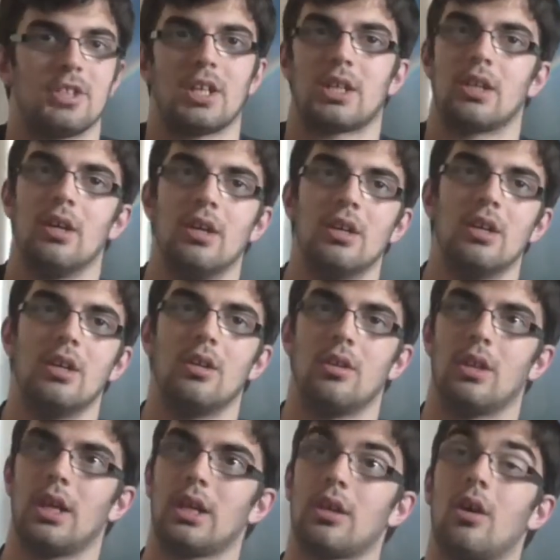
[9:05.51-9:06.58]
Like
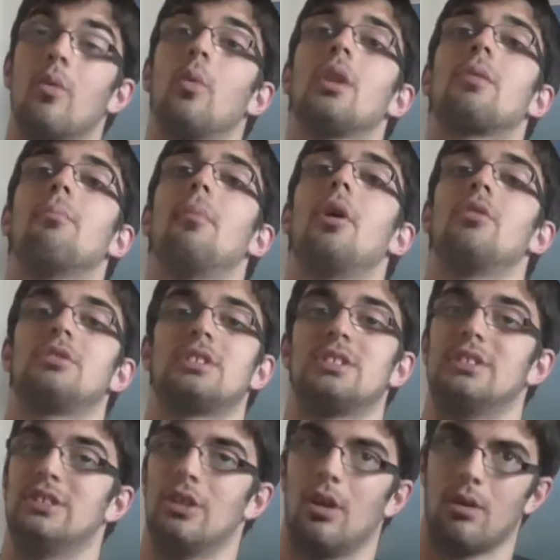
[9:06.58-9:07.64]
with most
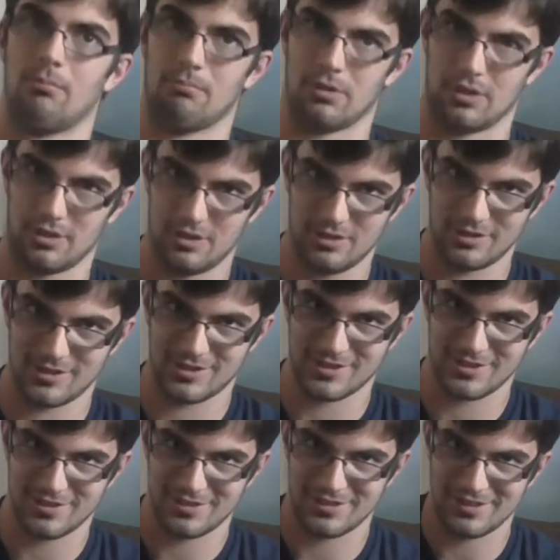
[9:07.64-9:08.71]

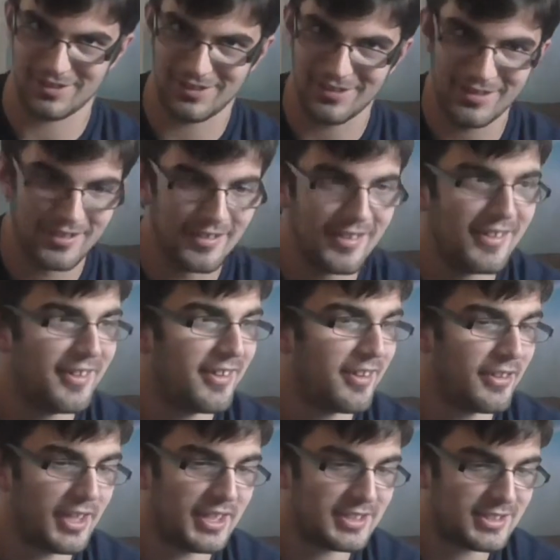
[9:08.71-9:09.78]
zombies.
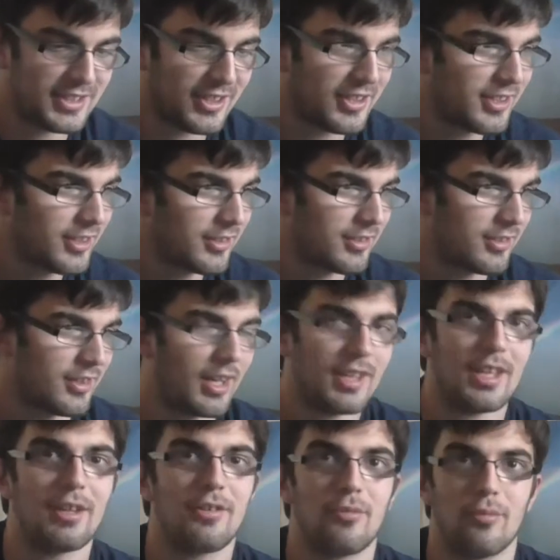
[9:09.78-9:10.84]
They stink
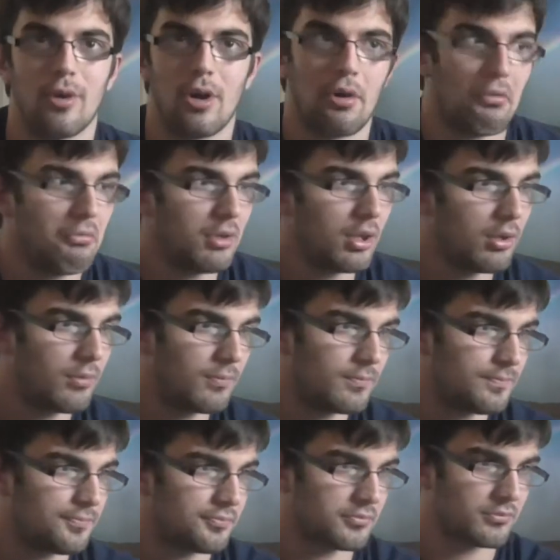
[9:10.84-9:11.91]
and they groan.
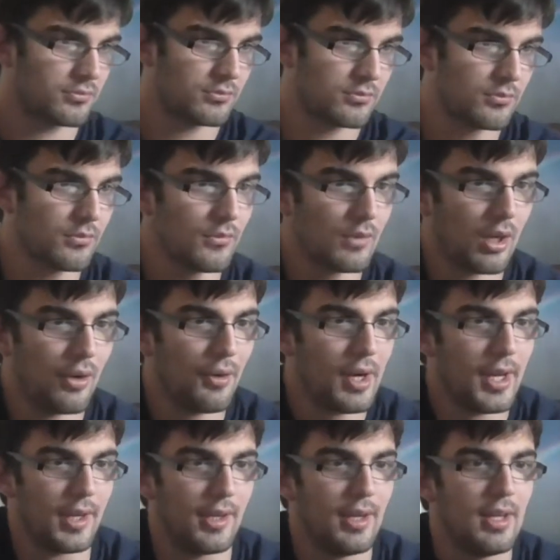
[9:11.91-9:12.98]

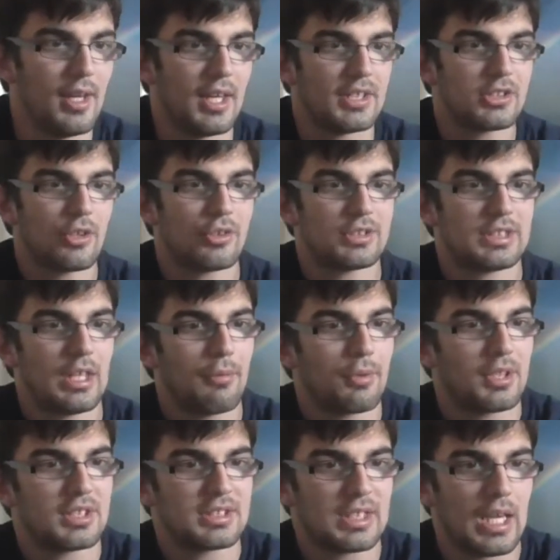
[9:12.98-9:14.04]
Alright. It's hard to say
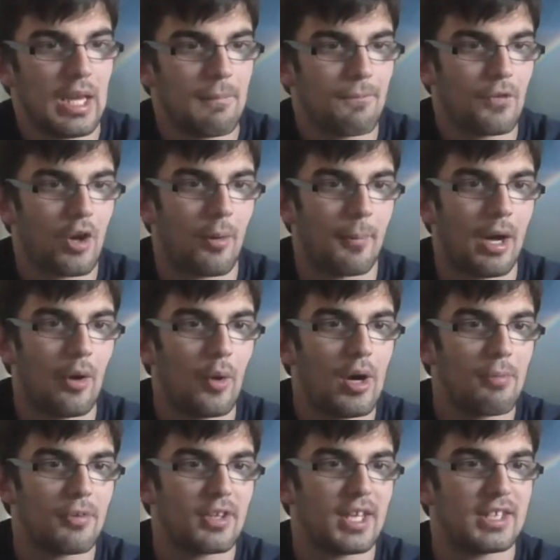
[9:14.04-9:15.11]
where this came from.
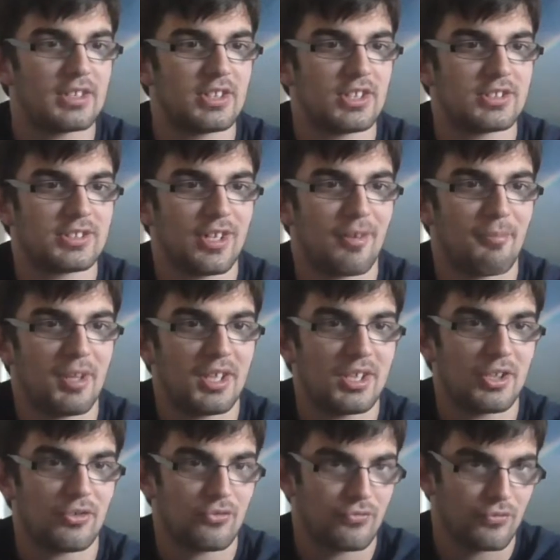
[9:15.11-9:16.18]
However, that does not
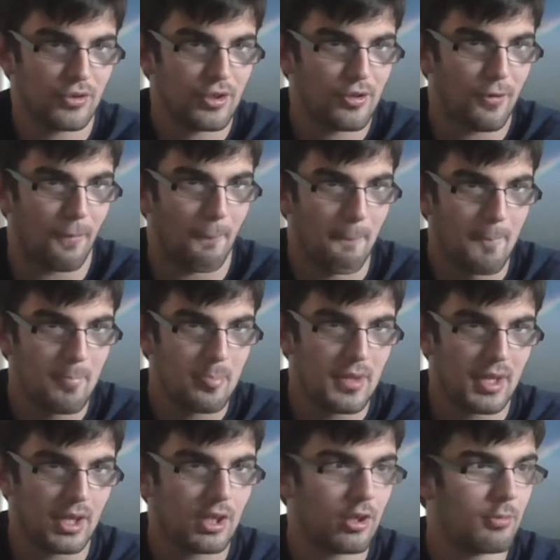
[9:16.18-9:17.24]
make it true.
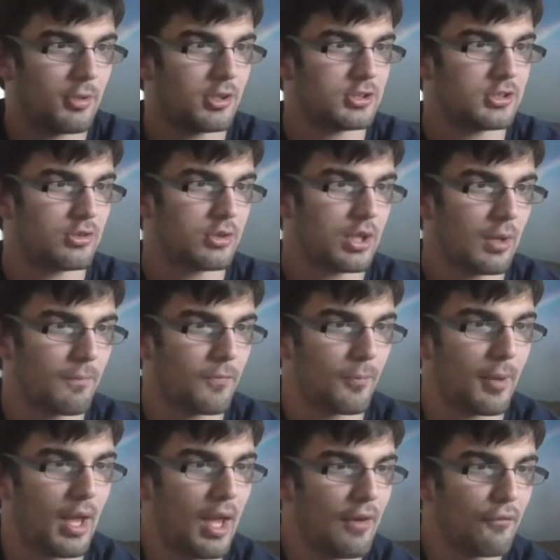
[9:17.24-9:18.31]
It could have also come
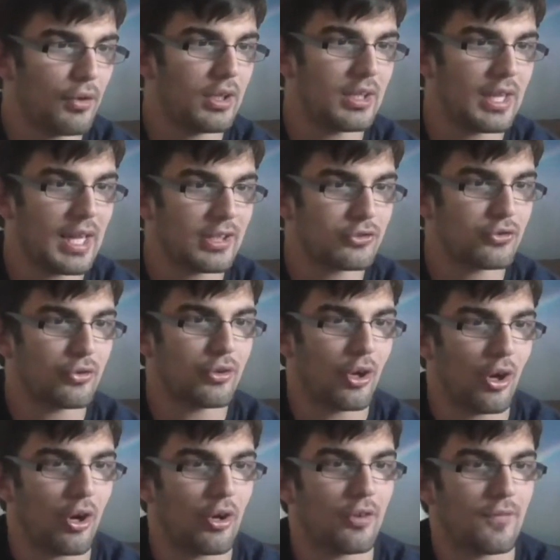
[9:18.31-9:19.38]
from every natural
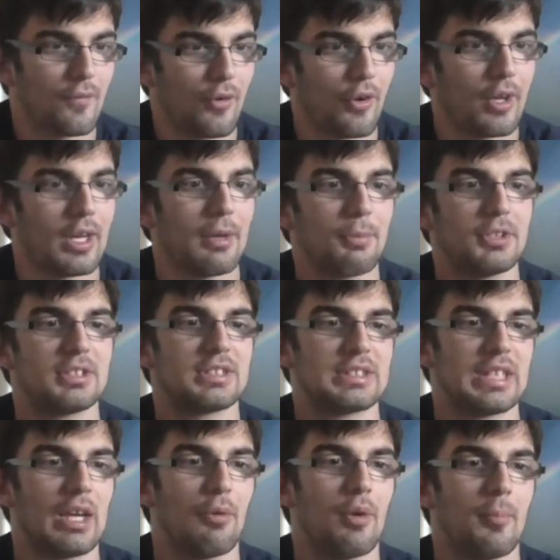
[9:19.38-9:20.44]
carnivore and every
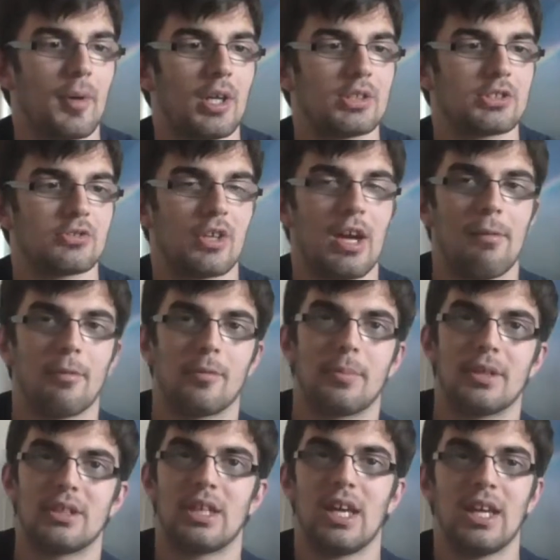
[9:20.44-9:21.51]
scary monster having
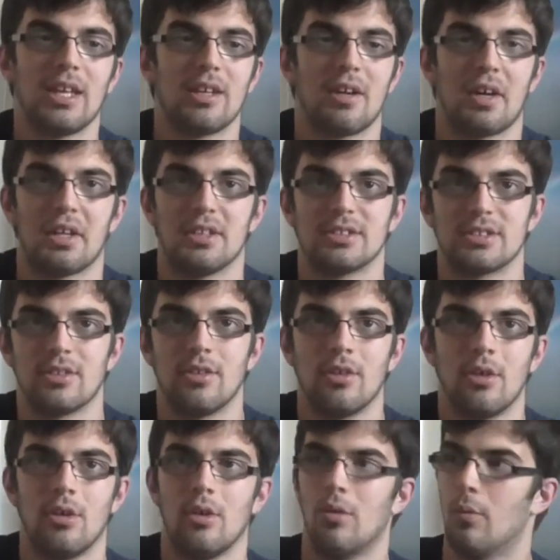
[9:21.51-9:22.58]
big canines.
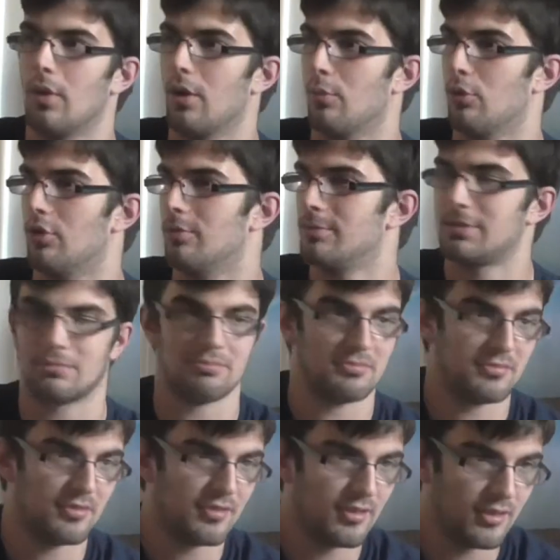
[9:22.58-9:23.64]
Werewolves.
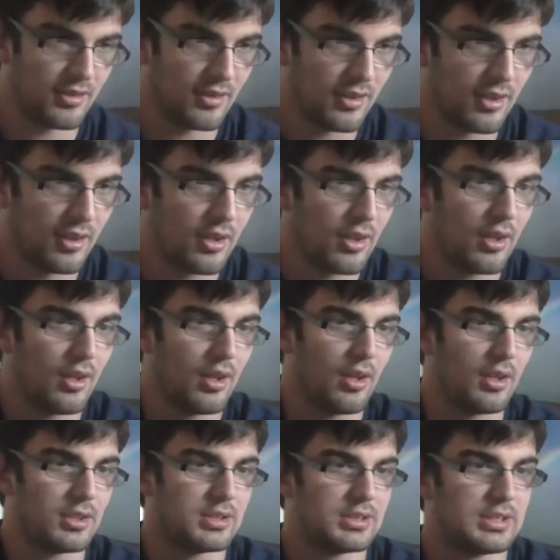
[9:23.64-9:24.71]

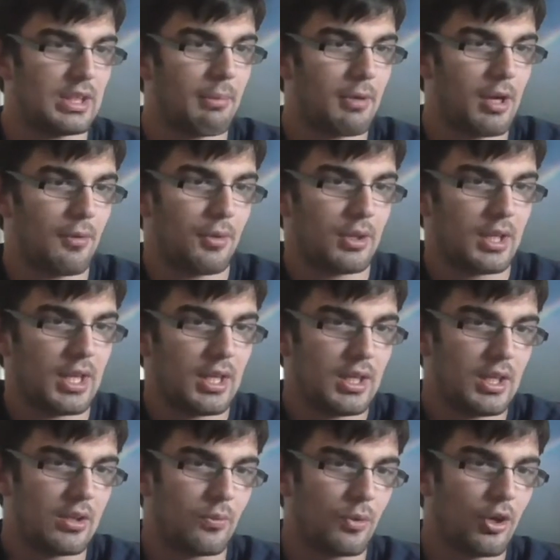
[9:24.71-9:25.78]

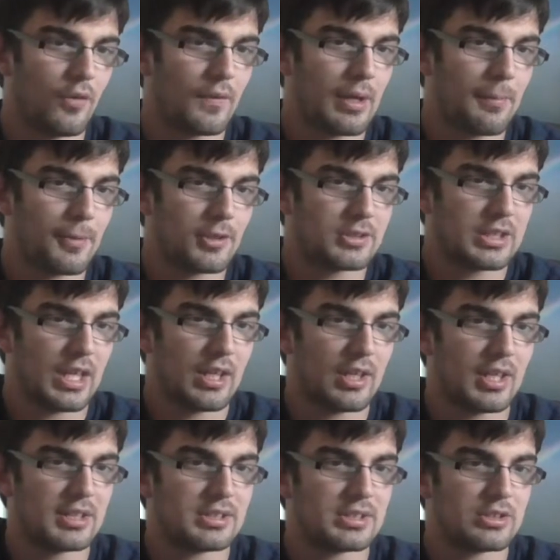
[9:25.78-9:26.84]
Semi-related. Real vampires'
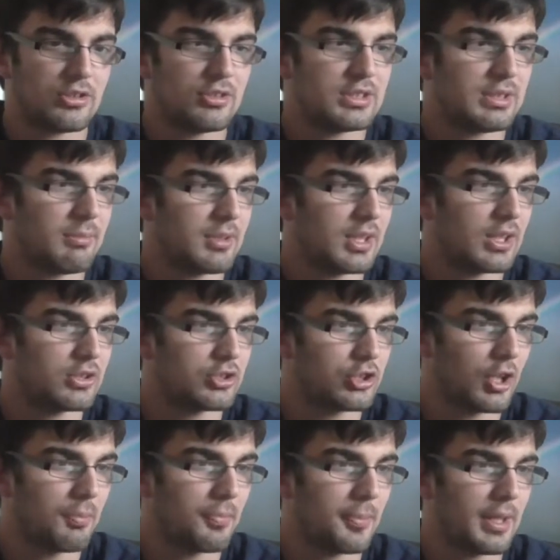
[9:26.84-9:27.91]
canines do seem to get
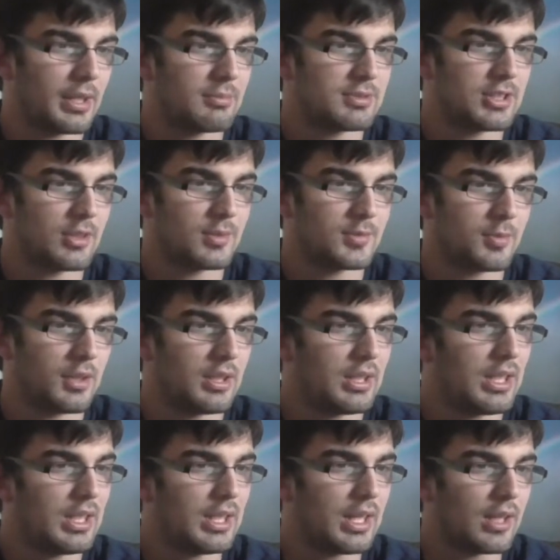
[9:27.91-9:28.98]
sharper by themselves when
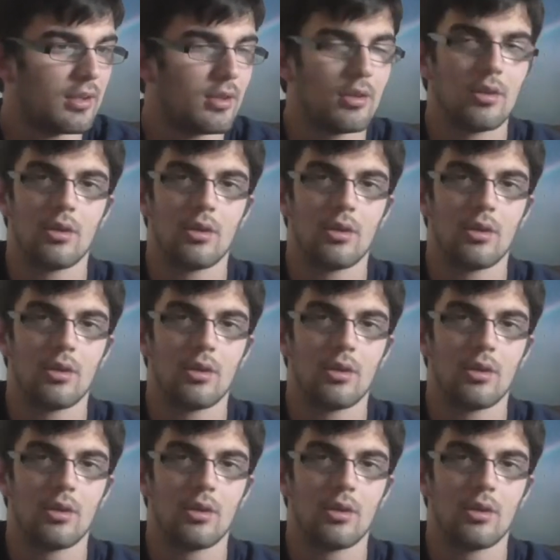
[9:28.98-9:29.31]
needed.